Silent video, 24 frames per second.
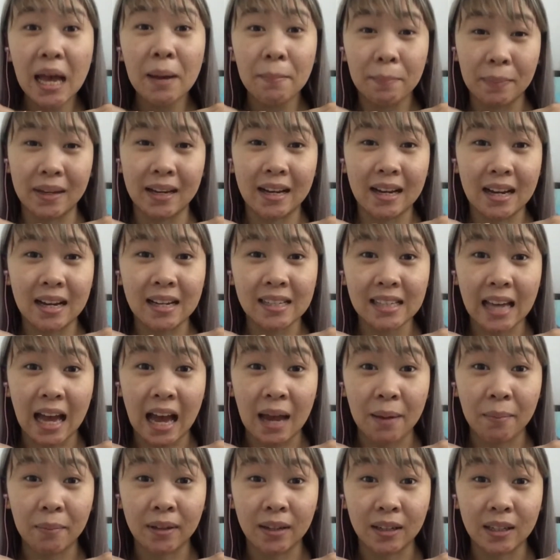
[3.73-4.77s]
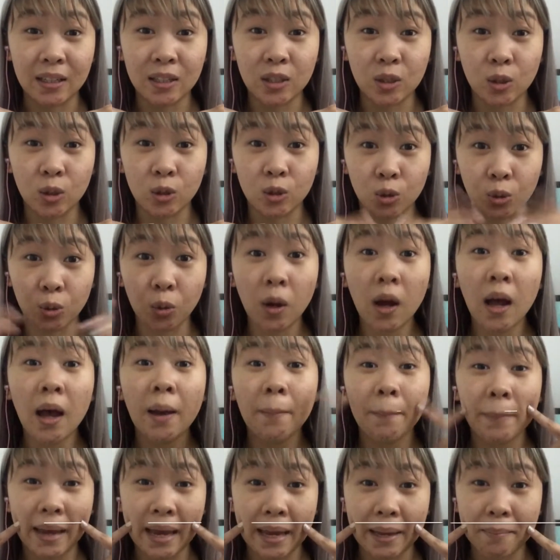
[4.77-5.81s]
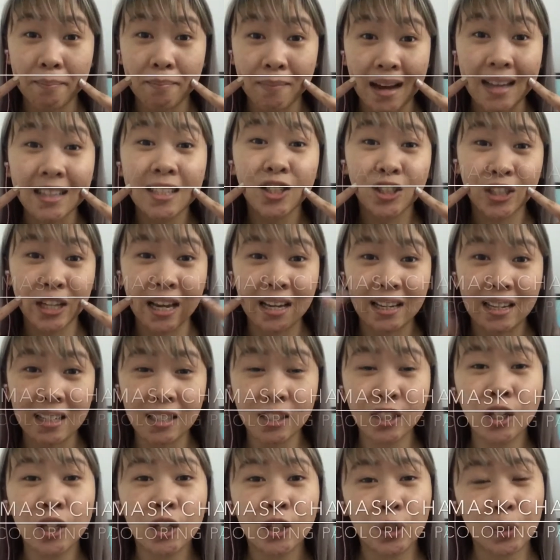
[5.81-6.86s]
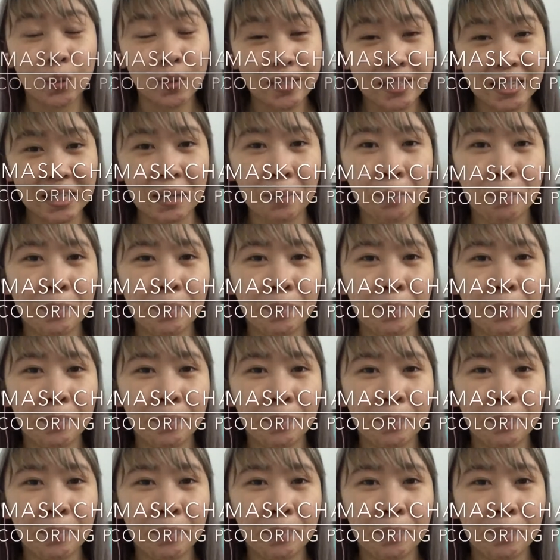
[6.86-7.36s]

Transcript: because I'm going to do paint mask challenge using